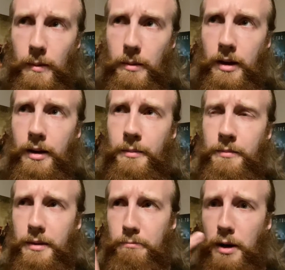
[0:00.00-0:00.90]

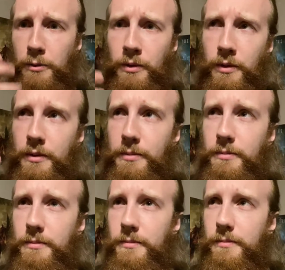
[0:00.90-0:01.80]
The mouth
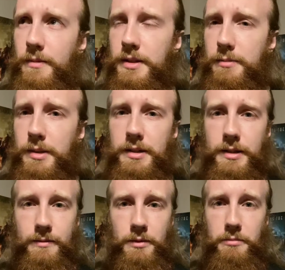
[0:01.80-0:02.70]
is a bit
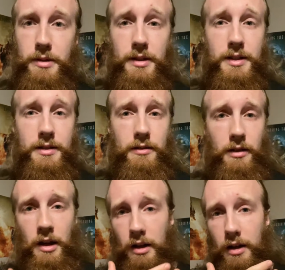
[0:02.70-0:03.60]
different, but he's still
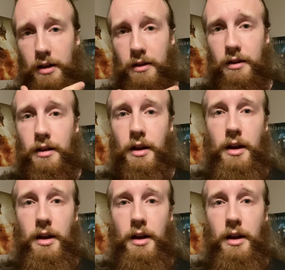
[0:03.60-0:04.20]
got like the